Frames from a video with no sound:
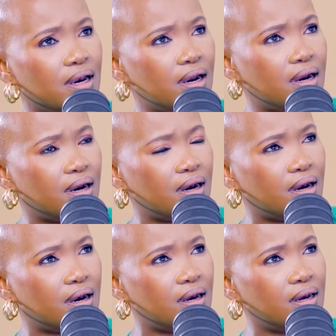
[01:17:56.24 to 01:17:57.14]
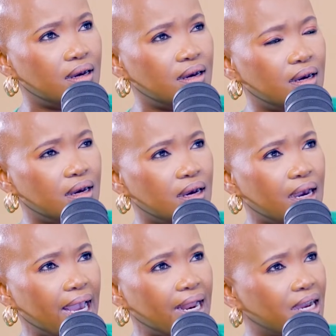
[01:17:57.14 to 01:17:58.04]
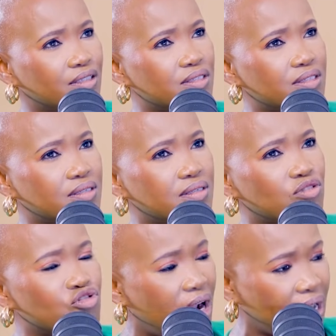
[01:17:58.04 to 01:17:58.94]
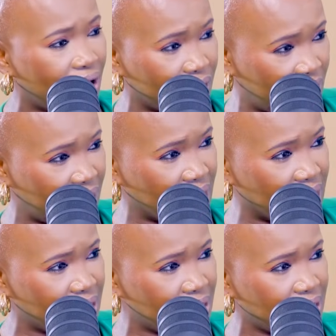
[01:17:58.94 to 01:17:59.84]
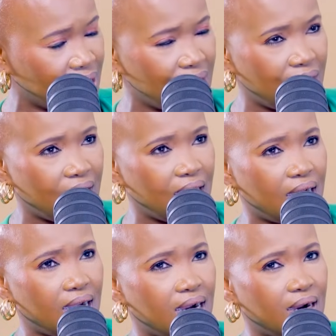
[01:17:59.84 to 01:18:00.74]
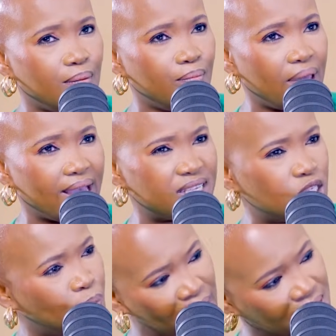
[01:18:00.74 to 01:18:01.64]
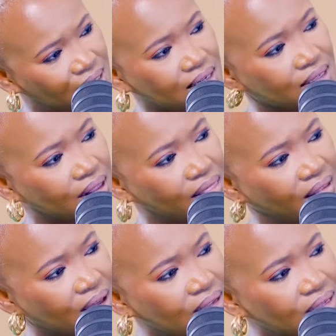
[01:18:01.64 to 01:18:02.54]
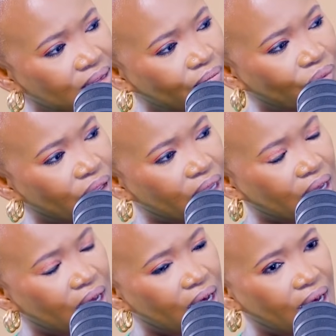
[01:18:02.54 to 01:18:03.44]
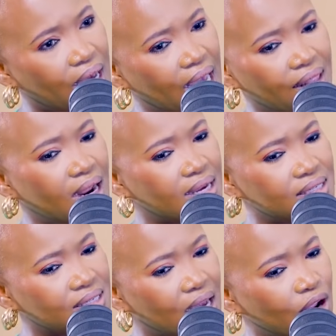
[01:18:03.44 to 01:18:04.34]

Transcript: And I'd try out things, expect certain things, and then I just kind